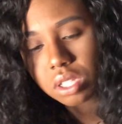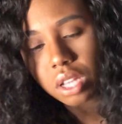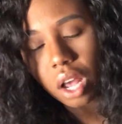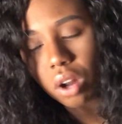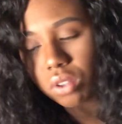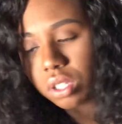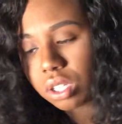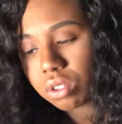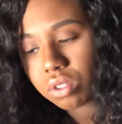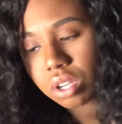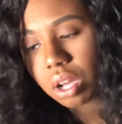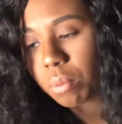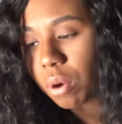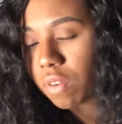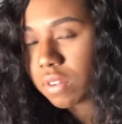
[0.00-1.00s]
I don't think you should
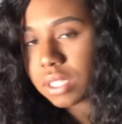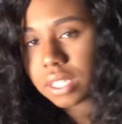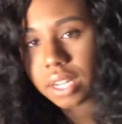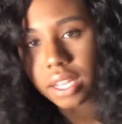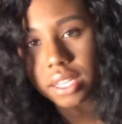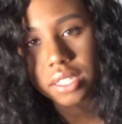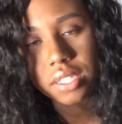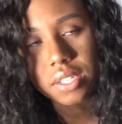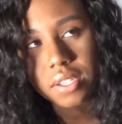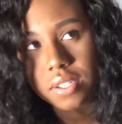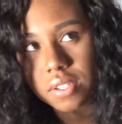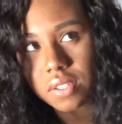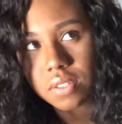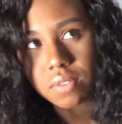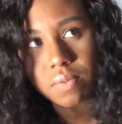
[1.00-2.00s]
come over today. It's
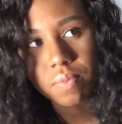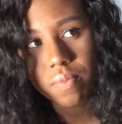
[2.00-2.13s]
just,